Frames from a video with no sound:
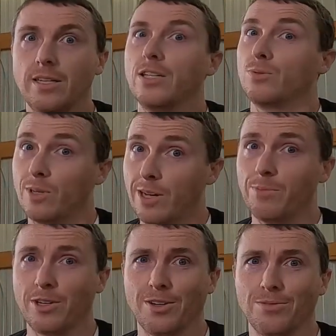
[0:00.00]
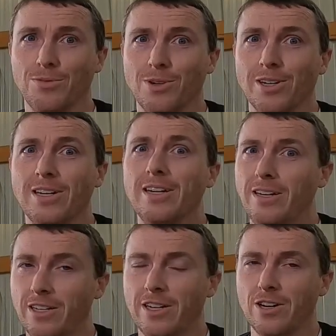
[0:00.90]
is what I'm looking for
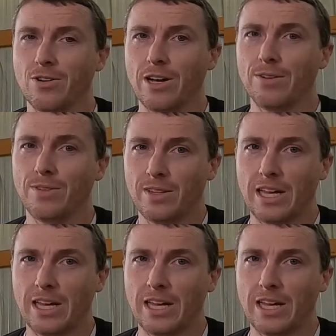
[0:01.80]
in an aircraft.